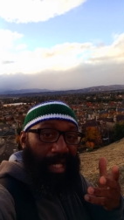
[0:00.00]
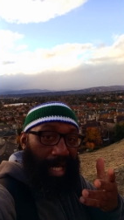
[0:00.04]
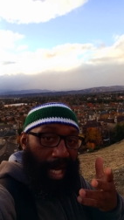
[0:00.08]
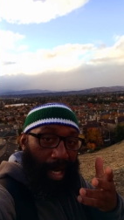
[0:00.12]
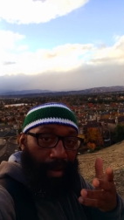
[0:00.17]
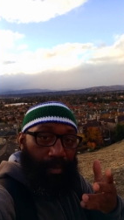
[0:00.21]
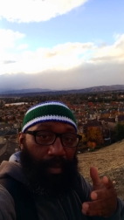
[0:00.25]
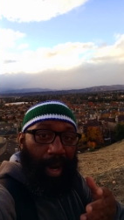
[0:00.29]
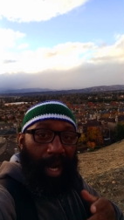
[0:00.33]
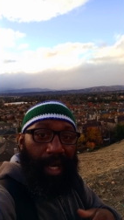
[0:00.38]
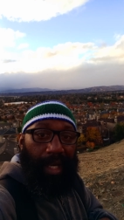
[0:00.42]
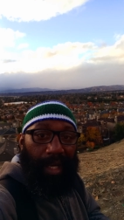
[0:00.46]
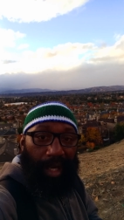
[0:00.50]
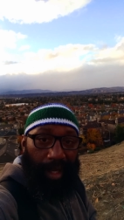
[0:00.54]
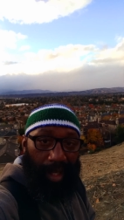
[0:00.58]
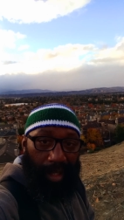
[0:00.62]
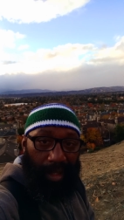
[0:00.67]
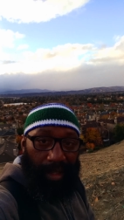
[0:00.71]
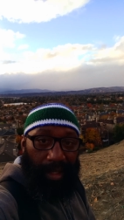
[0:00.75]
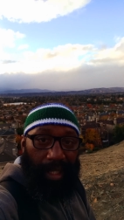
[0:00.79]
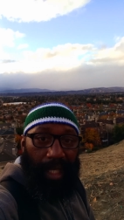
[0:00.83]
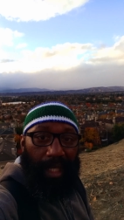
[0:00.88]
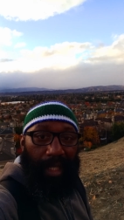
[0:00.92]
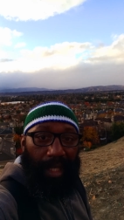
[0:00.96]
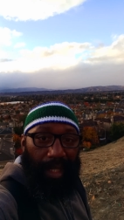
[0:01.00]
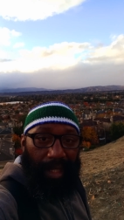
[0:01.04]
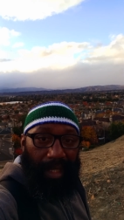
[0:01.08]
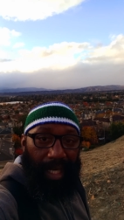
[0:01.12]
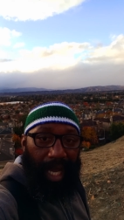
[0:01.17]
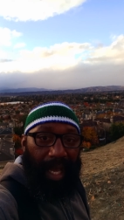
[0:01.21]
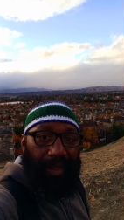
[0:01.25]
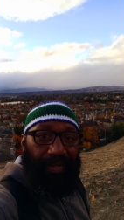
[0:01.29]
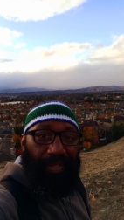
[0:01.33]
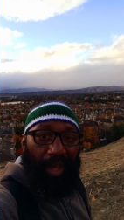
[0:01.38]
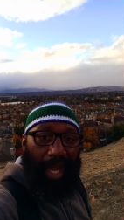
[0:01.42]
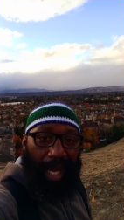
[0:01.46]
getting ready to send the
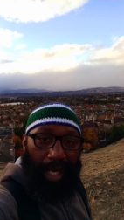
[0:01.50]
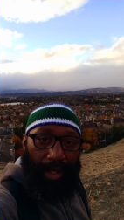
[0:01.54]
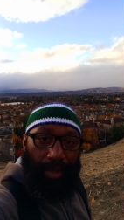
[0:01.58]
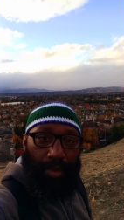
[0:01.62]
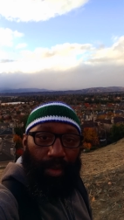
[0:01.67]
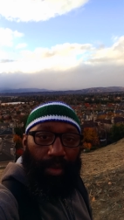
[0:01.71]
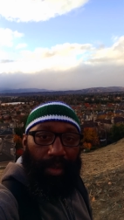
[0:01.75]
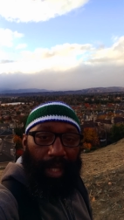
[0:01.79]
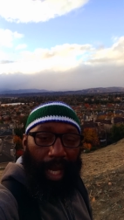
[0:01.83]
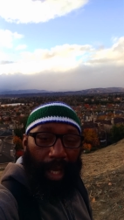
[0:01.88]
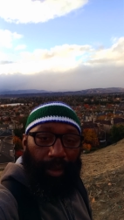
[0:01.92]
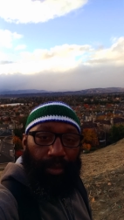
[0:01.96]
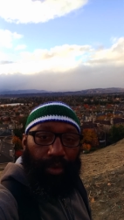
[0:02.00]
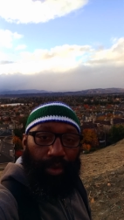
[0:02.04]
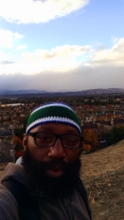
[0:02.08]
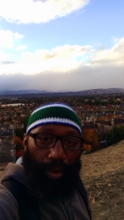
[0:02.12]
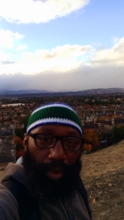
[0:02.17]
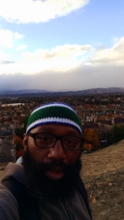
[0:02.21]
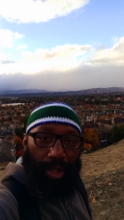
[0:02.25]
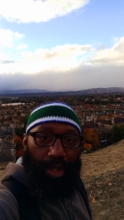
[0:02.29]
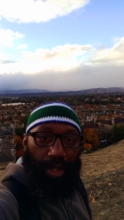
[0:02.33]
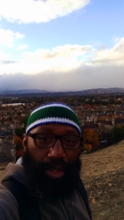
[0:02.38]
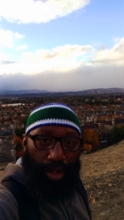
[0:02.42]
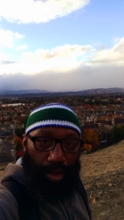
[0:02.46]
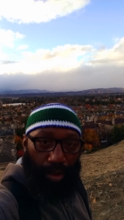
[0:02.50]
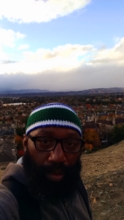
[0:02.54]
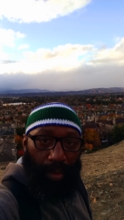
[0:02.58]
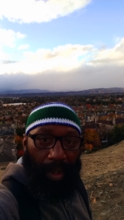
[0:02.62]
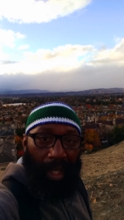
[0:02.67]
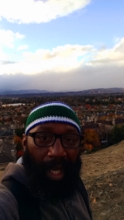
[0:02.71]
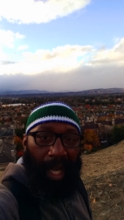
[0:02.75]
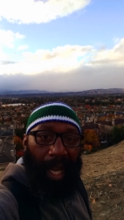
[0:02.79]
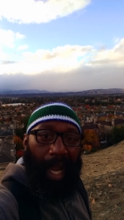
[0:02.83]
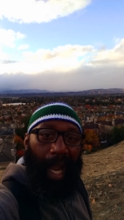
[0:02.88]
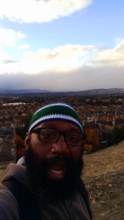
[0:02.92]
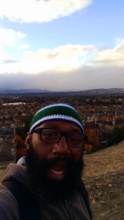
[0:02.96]
death angels out towards you
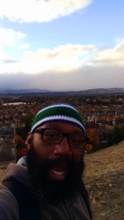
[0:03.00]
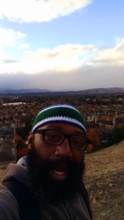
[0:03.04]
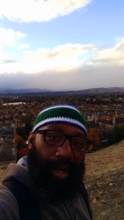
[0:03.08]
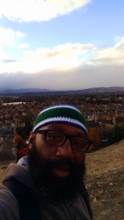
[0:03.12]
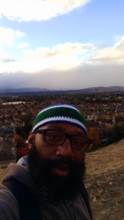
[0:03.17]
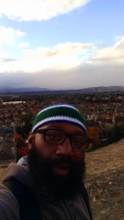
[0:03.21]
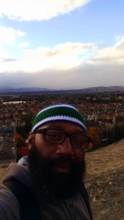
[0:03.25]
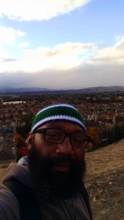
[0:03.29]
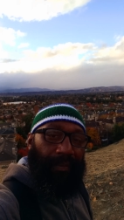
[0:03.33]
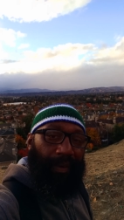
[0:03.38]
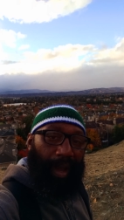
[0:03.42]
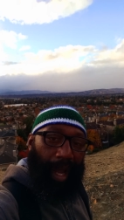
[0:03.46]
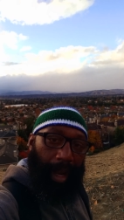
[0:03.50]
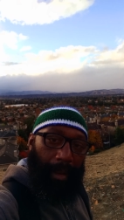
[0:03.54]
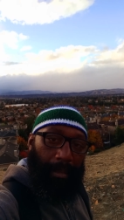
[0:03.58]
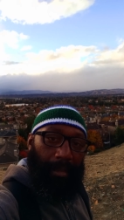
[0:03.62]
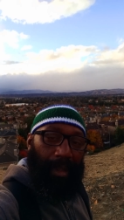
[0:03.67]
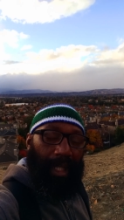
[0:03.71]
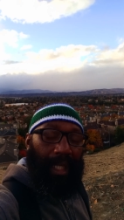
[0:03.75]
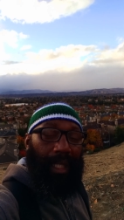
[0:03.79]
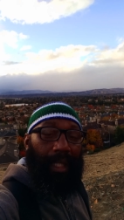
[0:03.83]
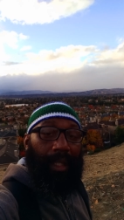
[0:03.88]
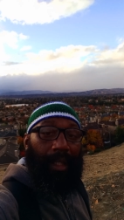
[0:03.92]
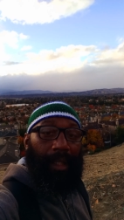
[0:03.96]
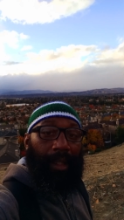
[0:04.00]
and your family.